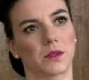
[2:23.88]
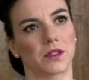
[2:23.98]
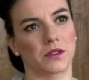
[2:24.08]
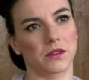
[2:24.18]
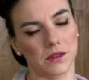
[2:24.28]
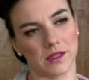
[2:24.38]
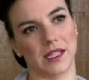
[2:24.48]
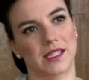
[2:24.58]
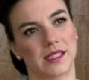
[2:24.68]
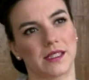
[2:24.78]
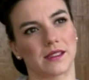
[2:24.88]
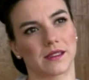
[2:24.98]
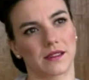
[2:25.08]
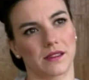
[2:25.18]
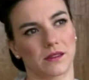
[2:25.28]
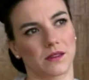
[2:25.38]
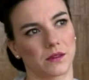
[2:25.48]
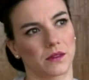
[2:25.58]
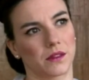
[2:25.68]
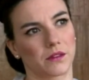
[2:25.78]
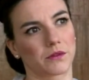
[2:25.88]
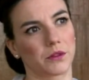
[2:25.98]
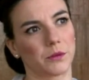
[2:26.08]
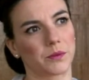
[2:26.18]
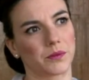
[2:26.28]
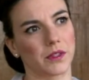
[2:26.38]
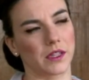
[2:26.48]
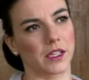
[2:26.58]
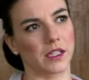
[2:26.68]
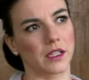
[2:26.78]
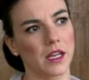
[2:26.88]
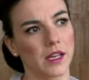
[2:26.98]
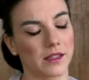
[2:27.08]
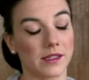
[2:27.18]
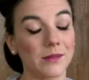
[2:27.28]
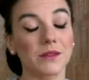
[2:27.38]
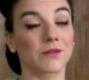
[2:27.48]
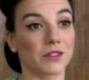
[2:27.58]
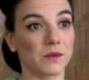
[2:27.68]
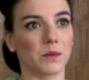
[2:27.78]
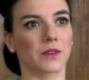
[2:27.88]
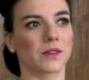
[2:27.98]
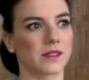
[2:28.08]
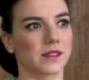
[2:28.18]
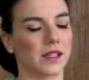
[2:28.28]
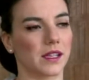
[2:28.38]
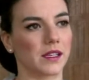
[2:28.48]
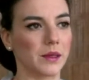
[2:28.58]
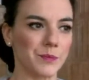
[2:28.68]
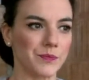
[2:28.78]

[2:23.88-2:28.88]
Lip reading: we introduced ideas to the group. They seemed to respond like